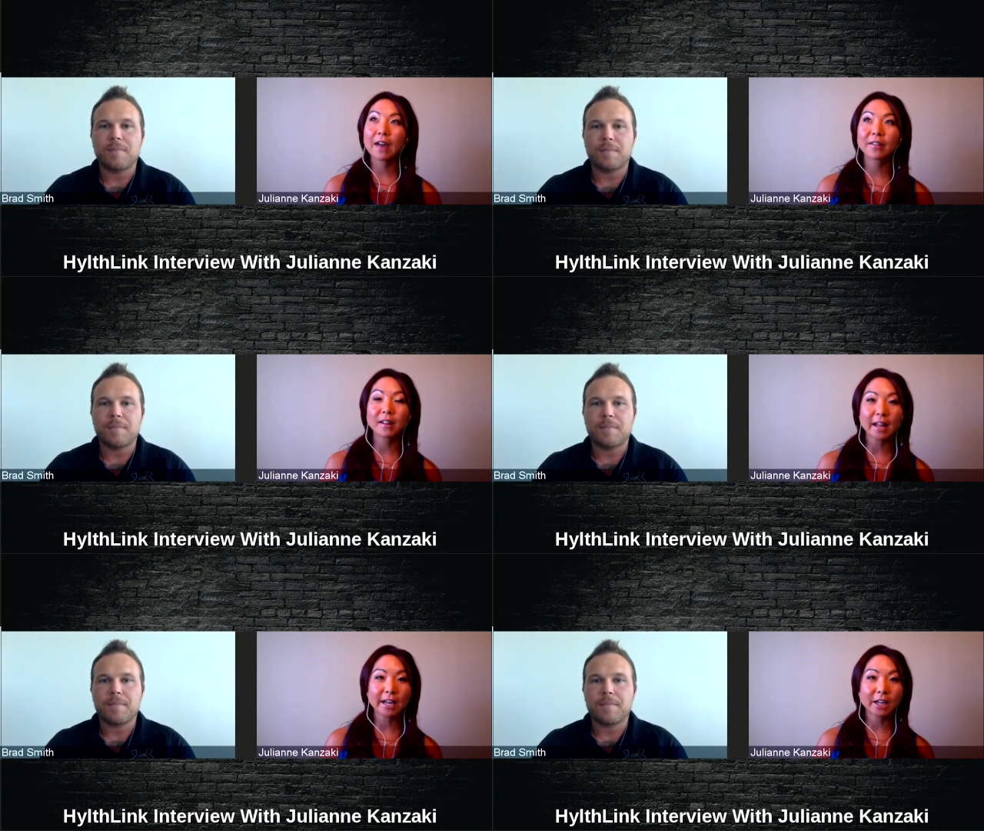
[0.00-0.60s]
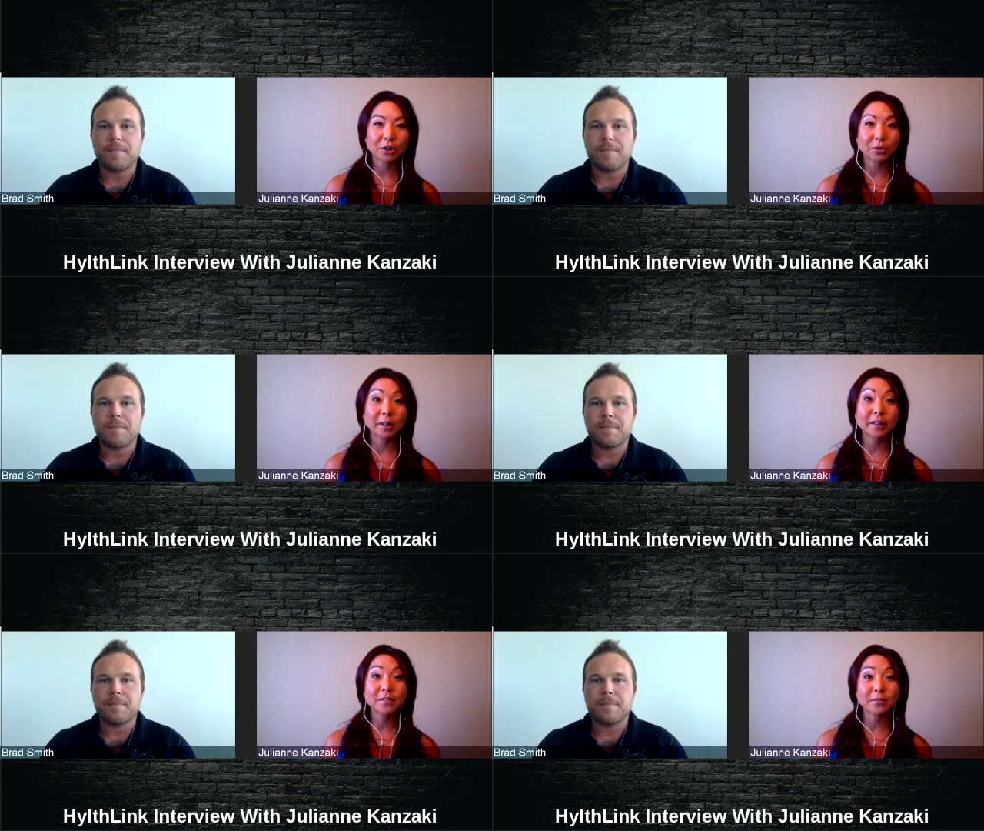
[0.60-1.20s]
Speaker 1: a client who
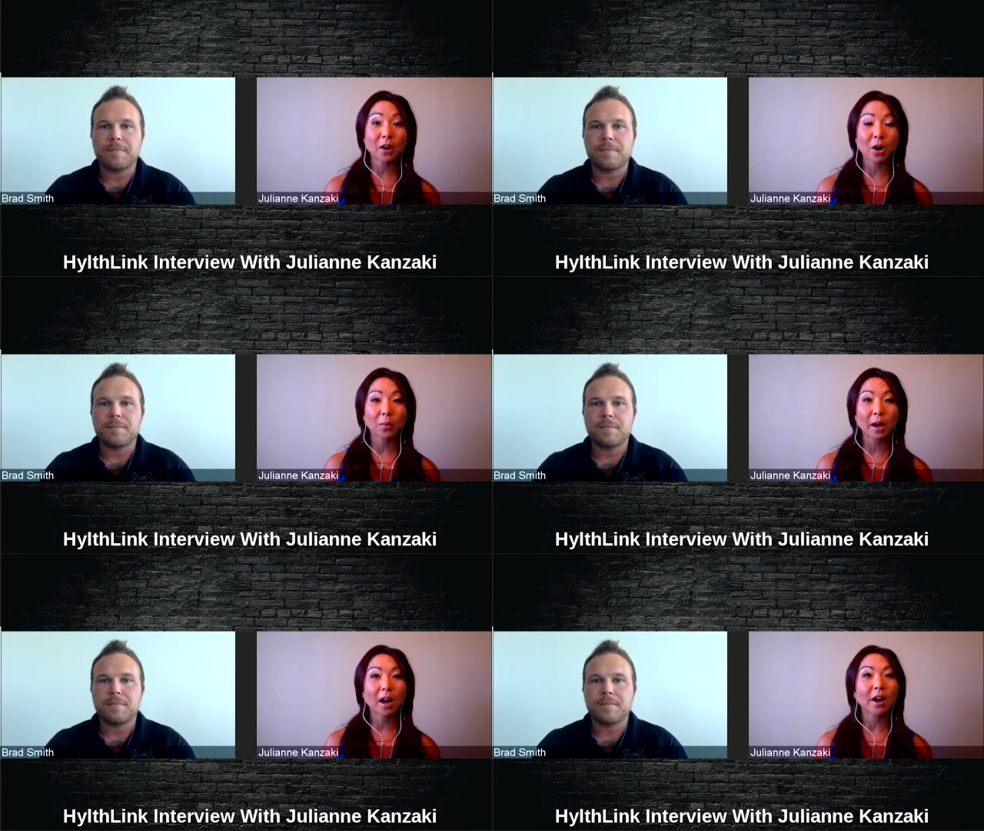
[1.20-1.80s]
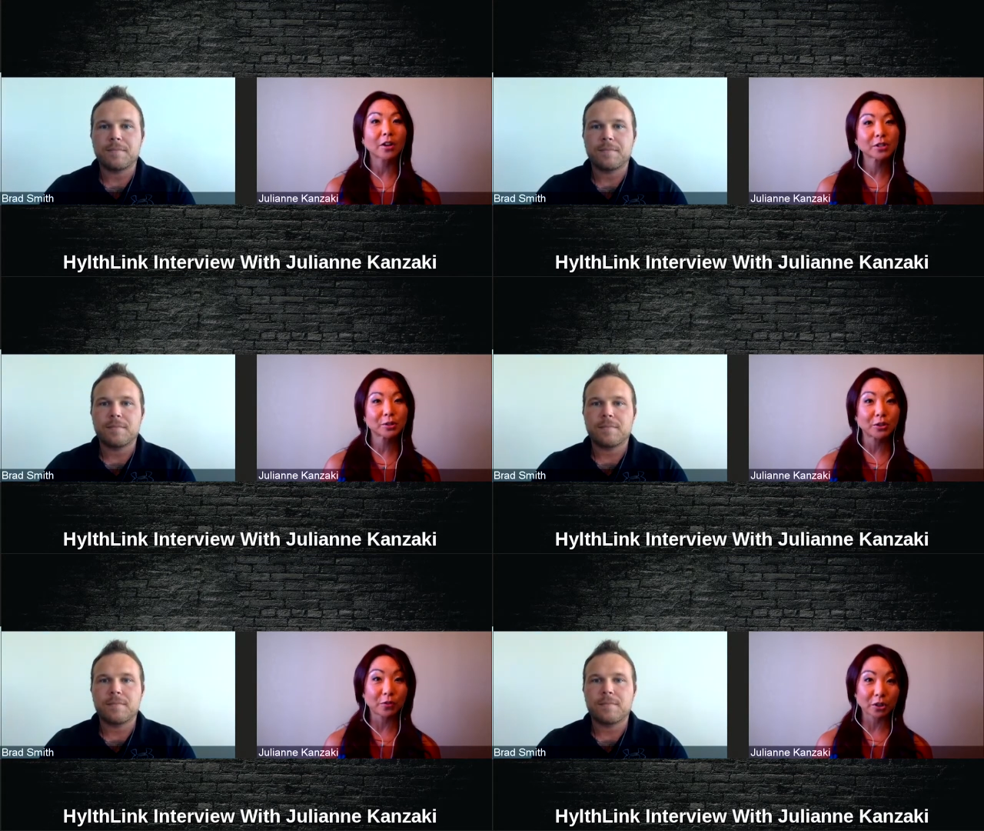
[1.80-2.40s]
lives far away, I also do
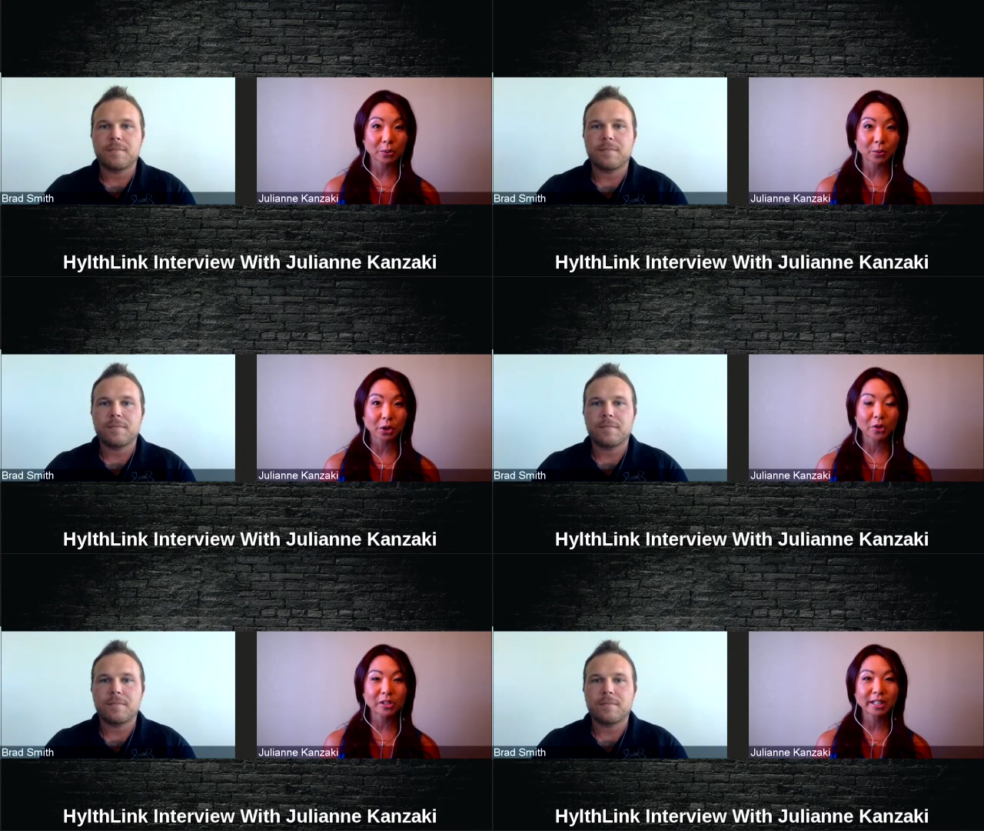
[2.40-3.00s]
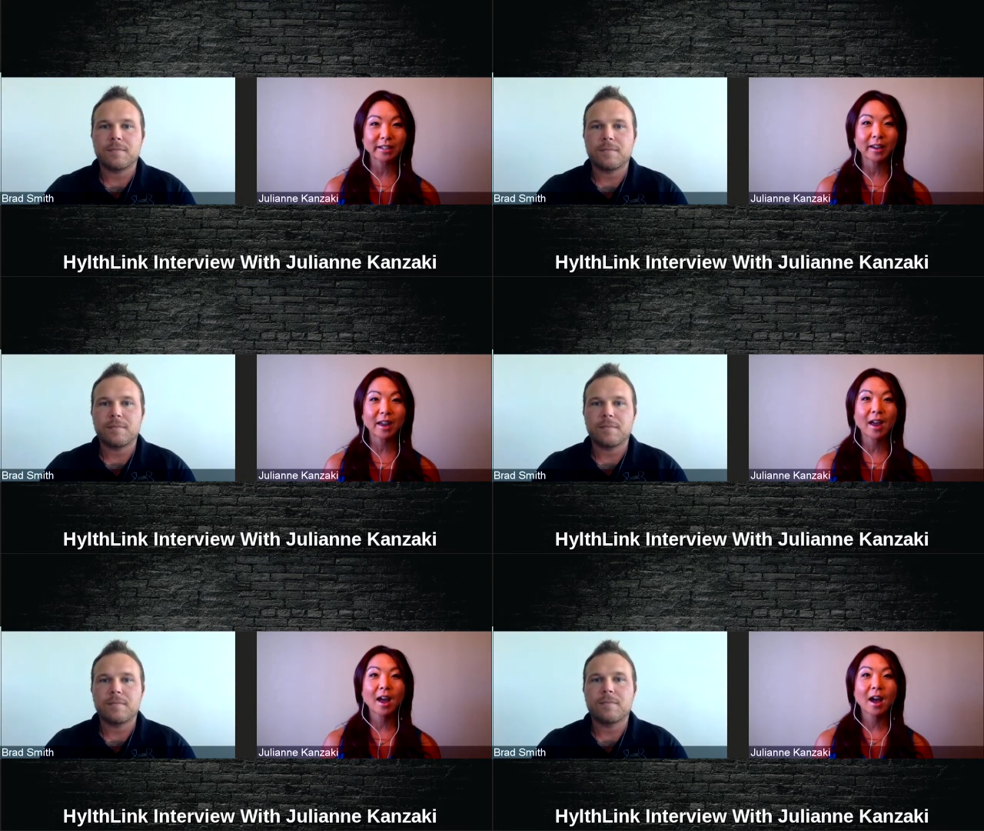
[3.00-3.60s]
virtual coaching.
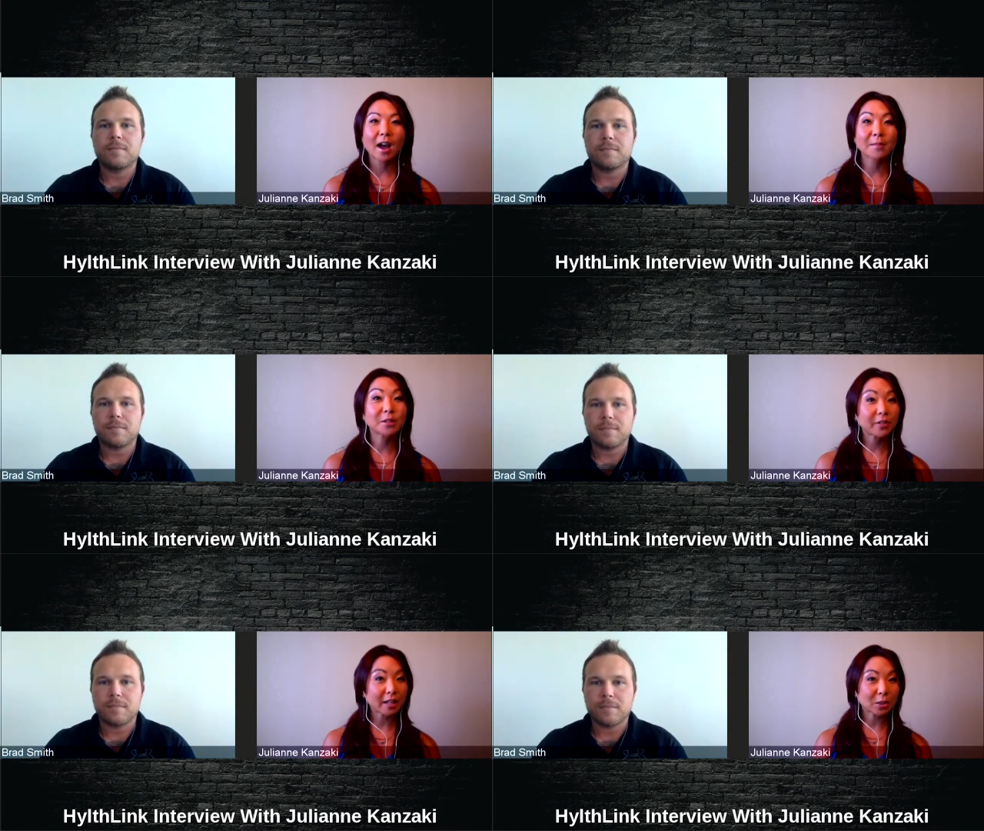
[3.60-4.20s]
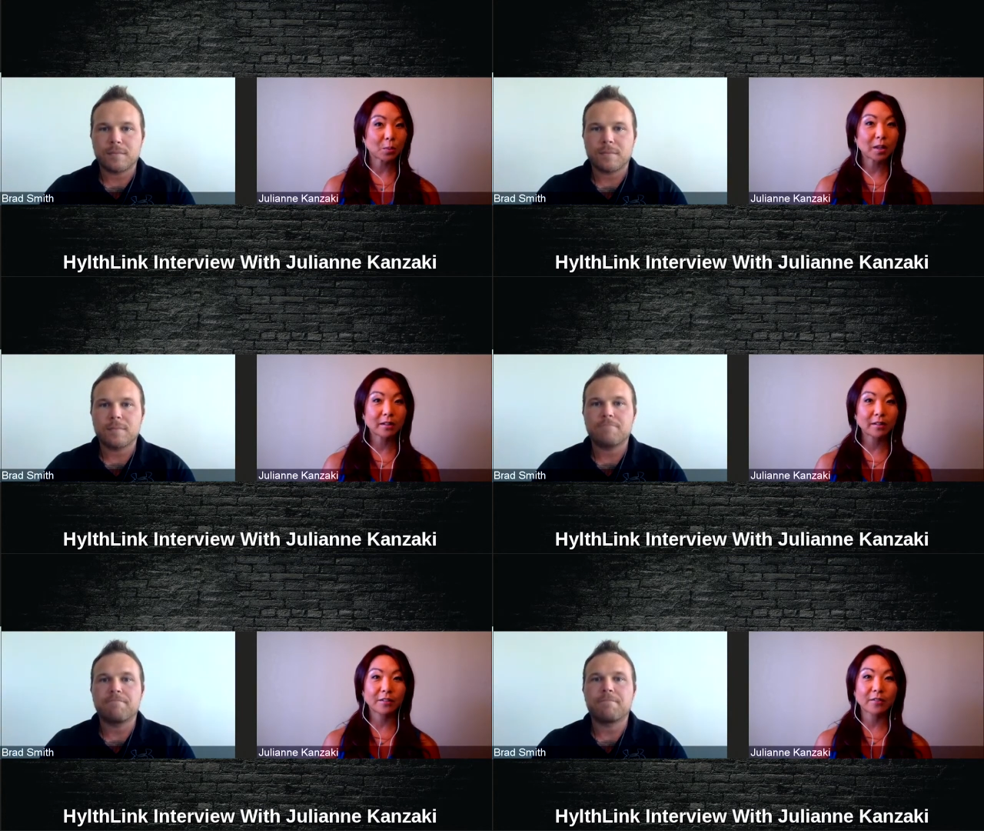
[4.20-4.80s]
Um, so that's weekly
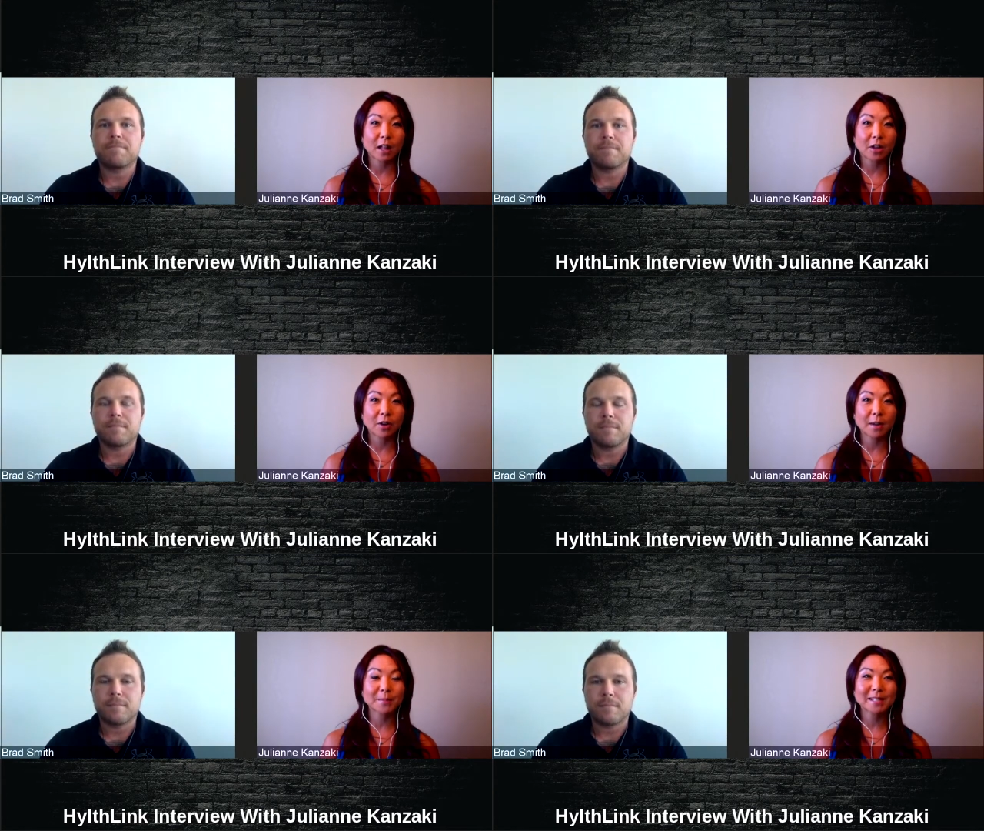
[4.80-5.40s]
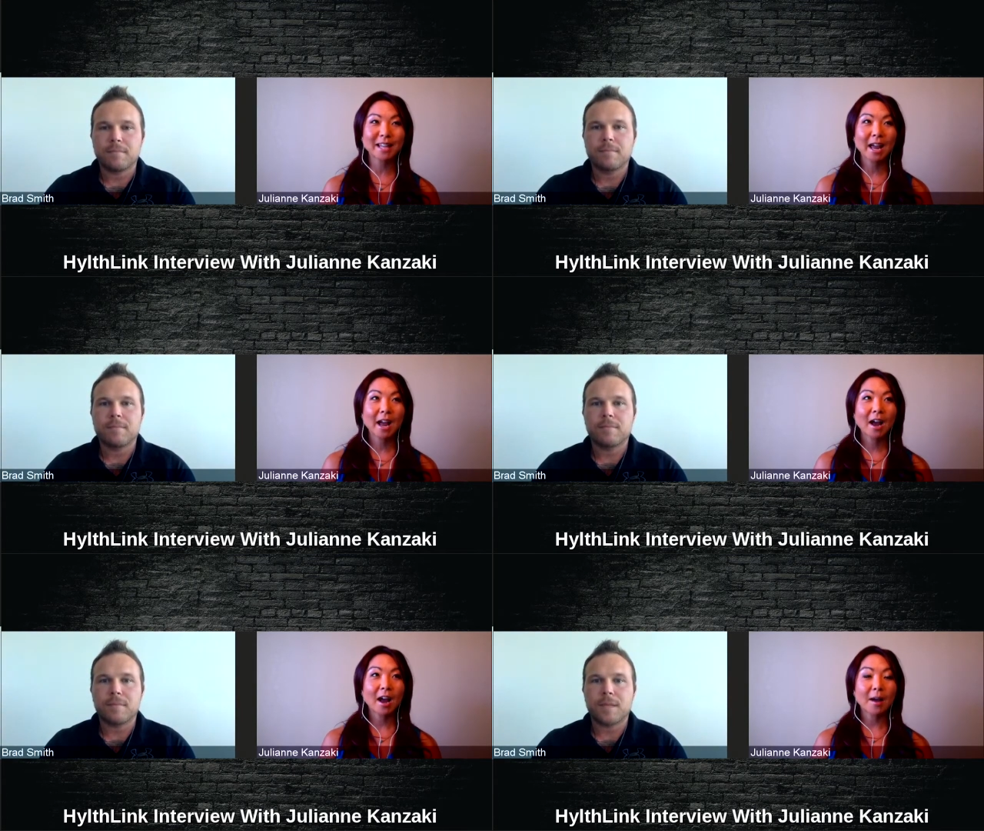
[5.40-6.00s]
follow ups.
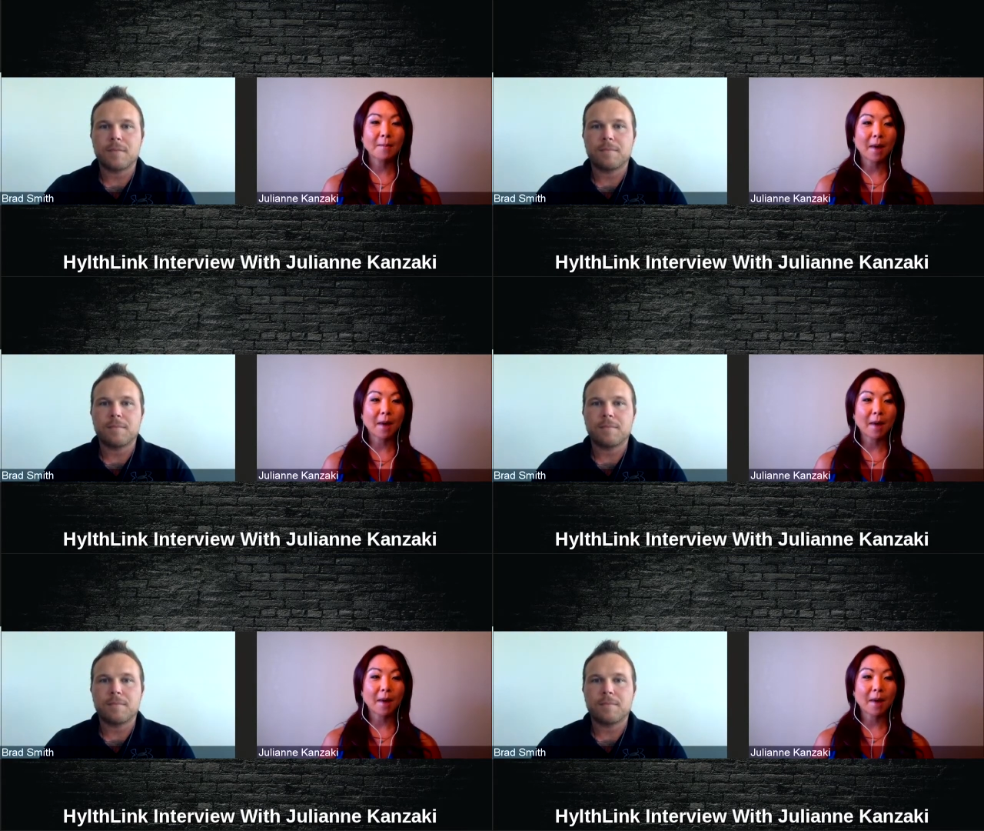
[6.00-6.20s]
Um,